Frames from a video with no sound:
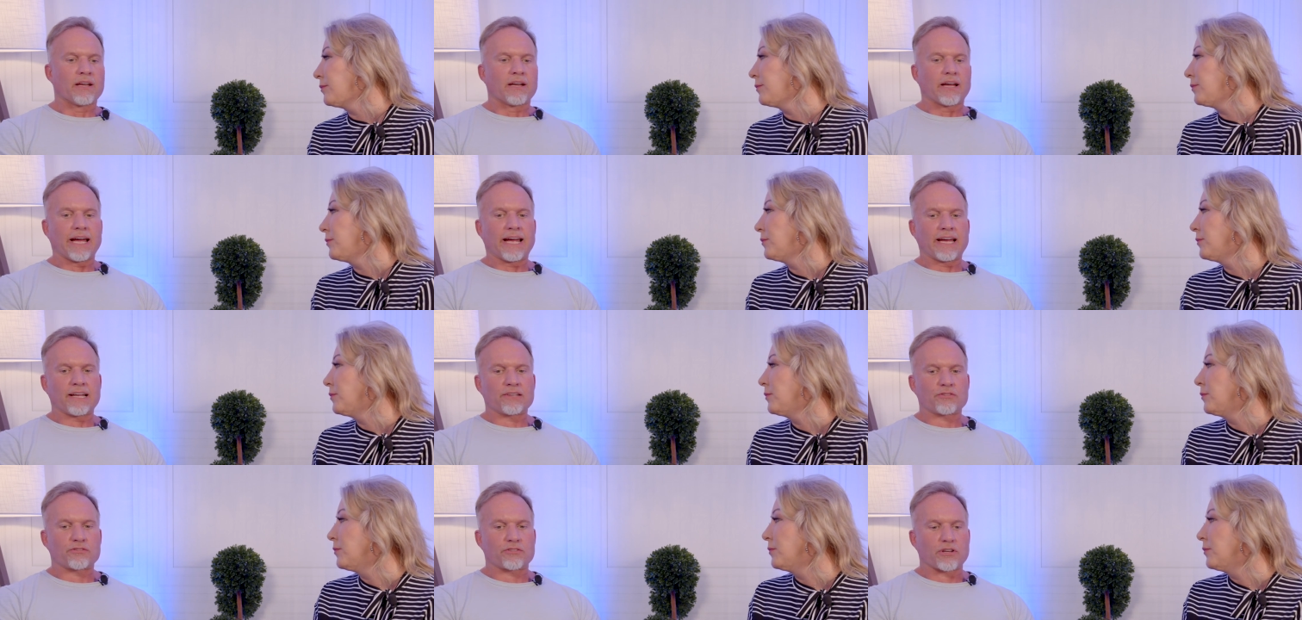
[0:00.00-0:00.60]

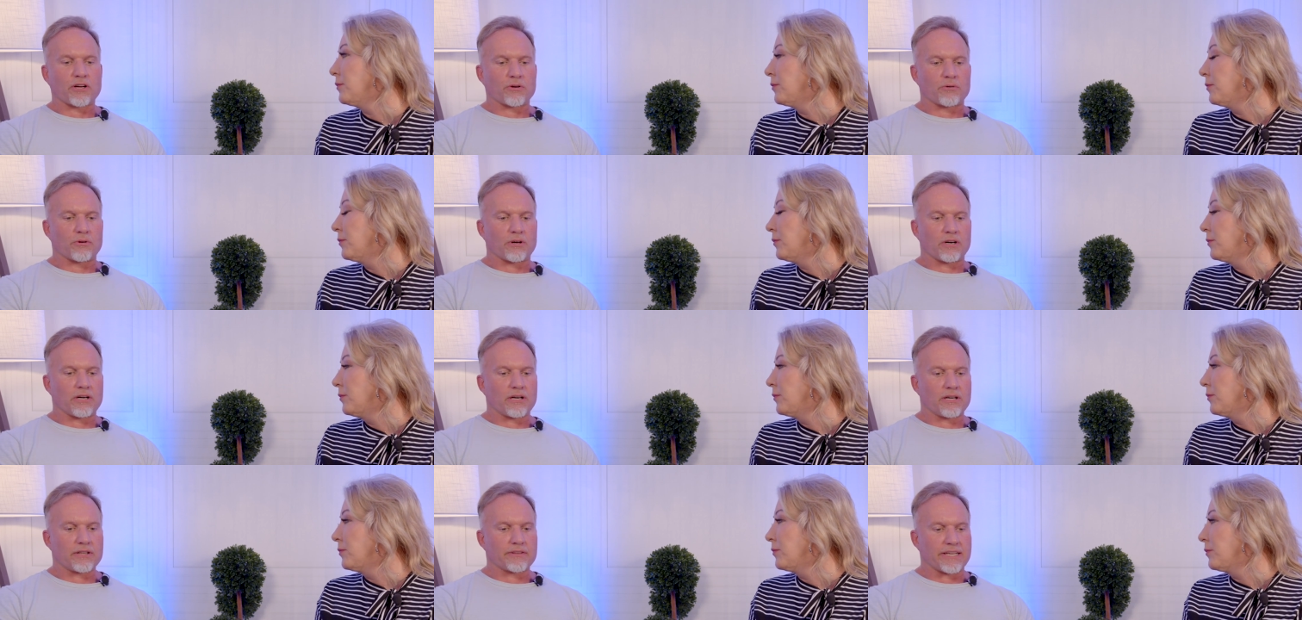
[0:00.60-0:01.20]
Speaker 1: And so
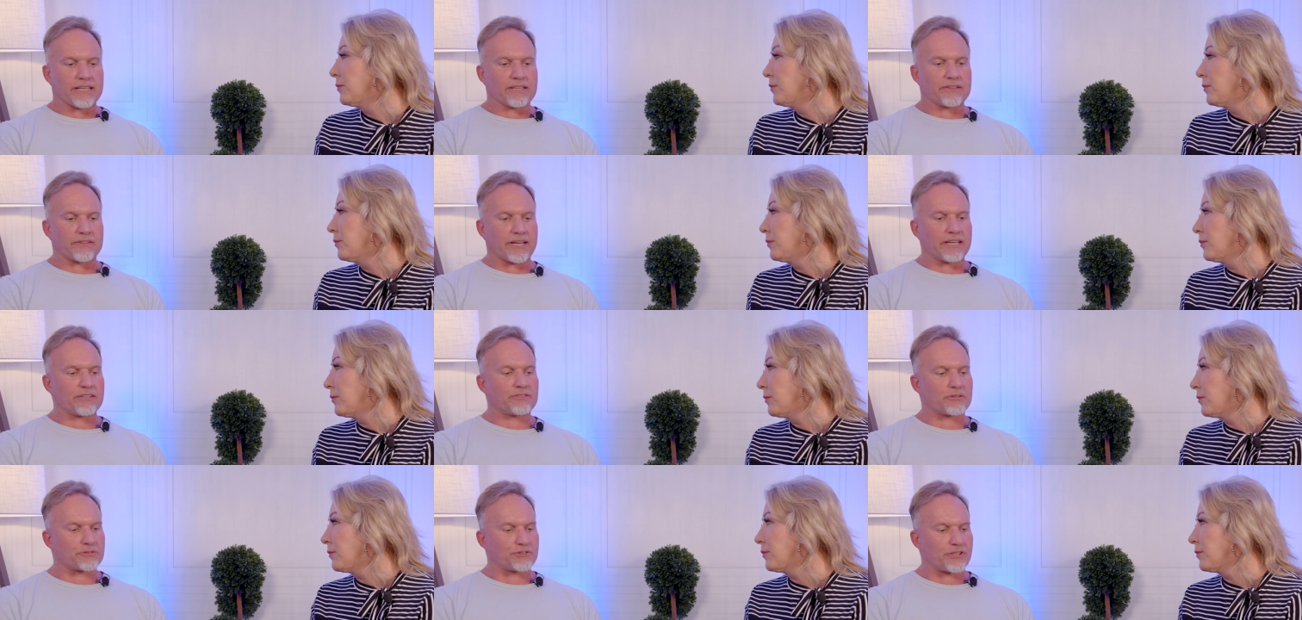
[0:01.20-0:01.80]
uh, these,
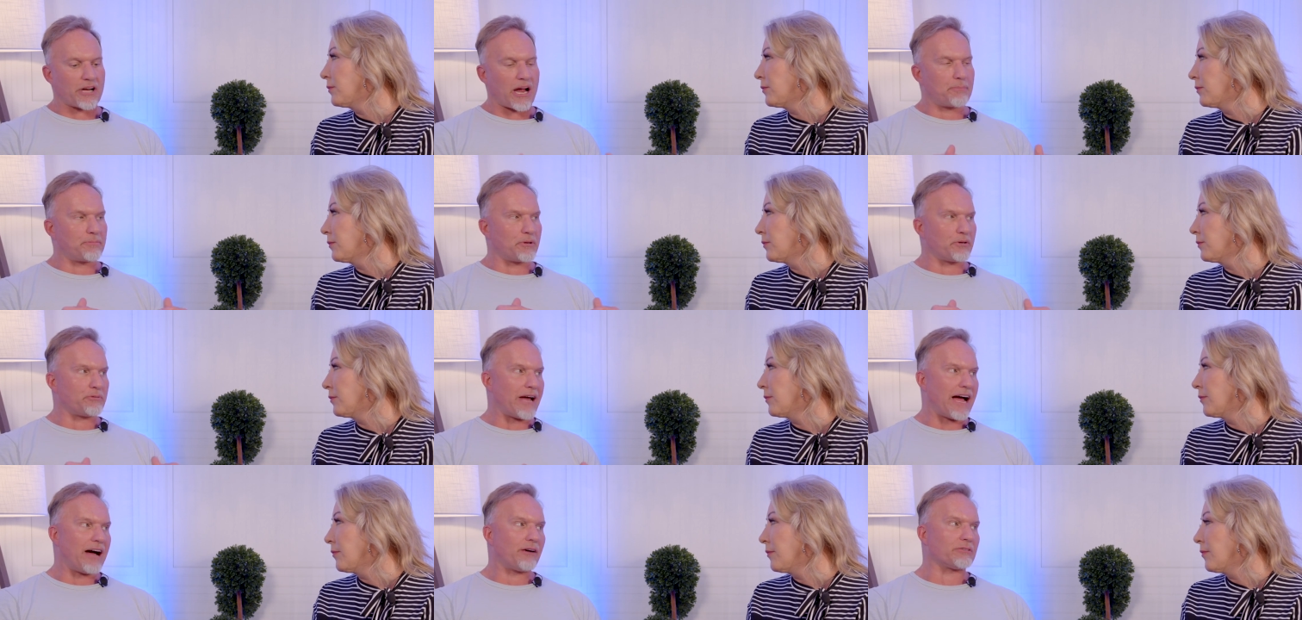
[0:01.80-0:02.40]
these will chop
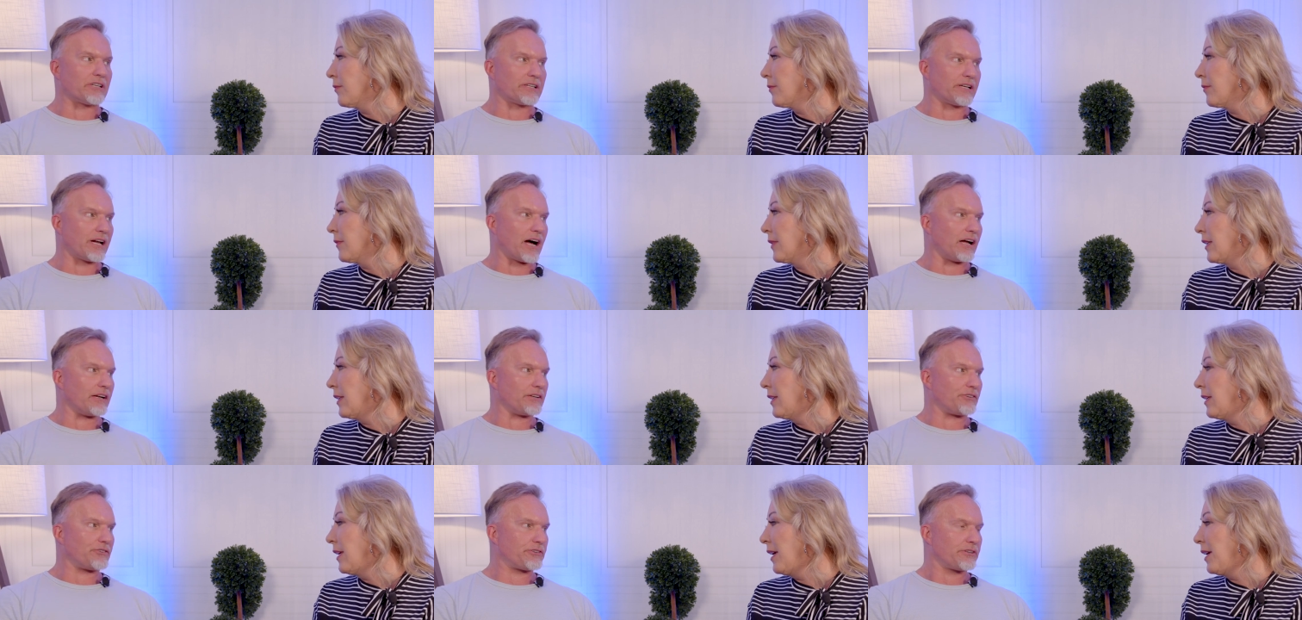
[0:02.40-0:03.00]
you down a
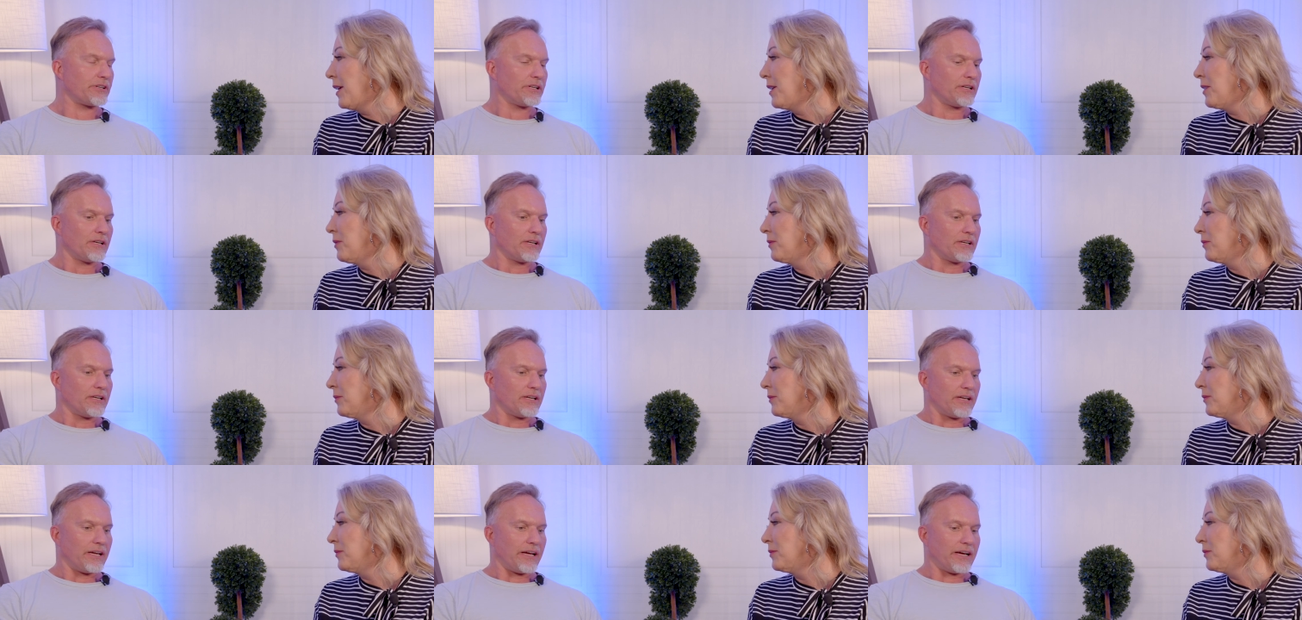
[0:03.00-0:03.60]
notch. Yeah.
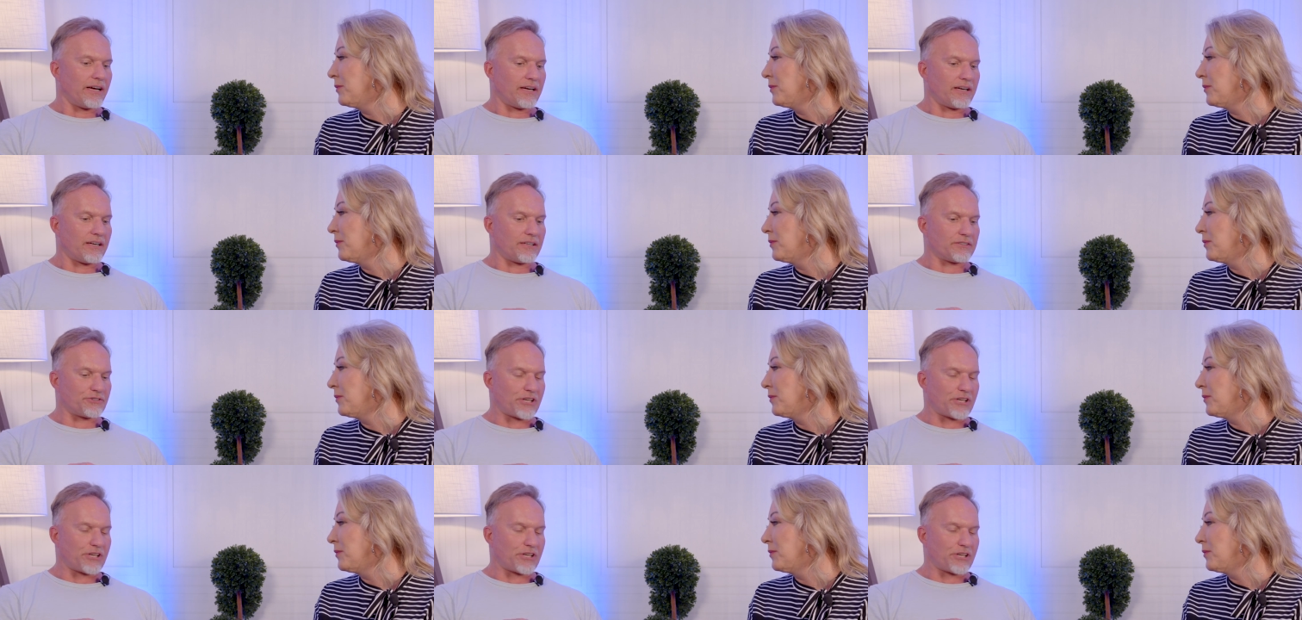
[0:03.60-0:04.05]
Uh,